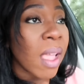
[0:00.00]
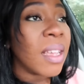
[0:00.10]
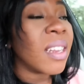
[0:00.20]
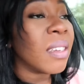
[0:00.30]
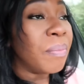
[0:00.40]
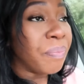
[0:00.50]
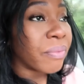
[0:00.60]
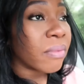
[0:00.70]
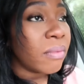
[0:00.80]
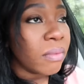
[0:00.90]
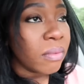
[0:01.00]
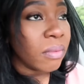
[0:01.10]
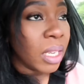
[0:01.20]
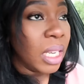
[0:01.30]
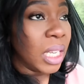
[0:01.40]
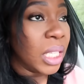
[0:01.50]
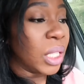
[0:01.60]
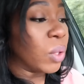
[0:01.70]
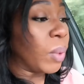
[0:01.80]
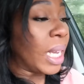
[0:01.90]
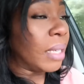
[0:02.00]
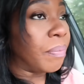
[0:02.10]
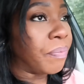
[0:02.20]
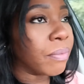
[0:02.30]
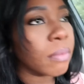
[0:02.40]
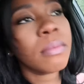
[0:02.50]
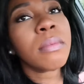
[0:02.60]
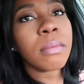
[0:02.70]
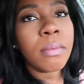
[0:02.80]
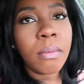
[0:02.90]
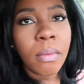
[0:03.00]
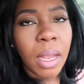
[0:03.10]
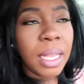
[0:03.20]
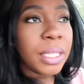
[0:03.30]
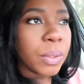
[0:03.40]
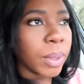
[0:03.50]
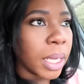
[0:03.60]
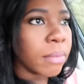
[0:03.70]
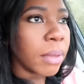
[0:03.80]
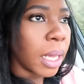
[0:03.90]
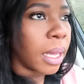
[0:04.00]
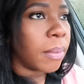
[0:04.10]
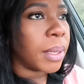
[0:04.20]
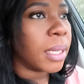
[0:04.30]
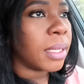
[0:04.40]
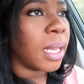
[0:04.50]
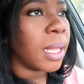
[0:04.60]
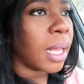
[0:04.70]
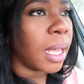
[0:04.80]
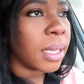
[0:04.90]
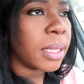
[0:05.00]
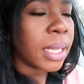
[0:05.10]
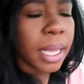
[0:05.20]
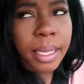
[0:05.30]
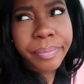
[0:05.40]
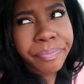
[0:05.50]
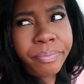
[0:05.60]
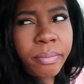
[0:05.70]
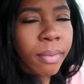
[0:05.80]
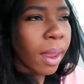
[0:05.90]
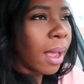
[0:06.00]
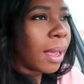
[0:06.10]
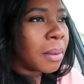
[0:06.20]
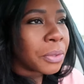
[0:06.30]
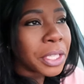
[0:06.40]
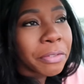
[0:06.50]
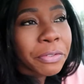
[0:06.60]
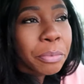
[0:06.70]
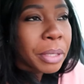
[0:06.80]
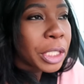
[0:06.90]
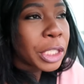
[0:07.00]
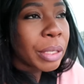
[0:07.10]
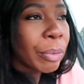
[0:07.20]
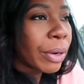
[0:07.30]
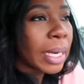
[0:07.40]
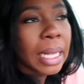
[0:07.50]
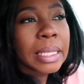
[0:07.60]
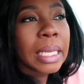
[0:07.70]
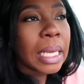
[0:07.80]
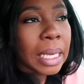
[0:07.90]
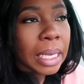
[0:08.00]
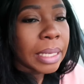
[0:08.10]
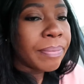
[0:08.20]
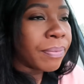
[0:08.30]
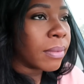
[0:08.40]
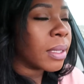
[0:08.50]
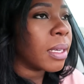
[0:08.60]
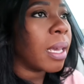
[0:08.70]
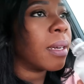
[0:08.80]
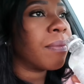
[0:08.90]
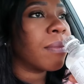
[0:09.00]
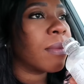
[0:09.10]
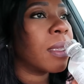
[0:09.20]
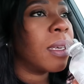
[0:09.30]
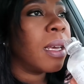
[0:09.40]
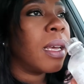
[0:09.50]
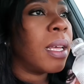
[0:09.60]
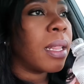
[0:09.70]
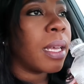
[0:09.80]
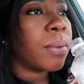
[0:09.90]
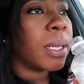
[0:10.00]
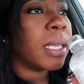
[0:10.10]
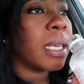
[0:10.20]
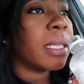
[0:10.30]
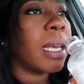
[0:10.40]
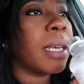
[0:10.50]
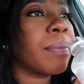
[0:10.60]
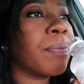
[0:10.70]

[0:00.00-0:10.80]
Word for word: It it is sweet. It's sweet, yeah, but it's not like it's like drinking fruit punch in the morning as a kid. Yeah. That's what it tastes like.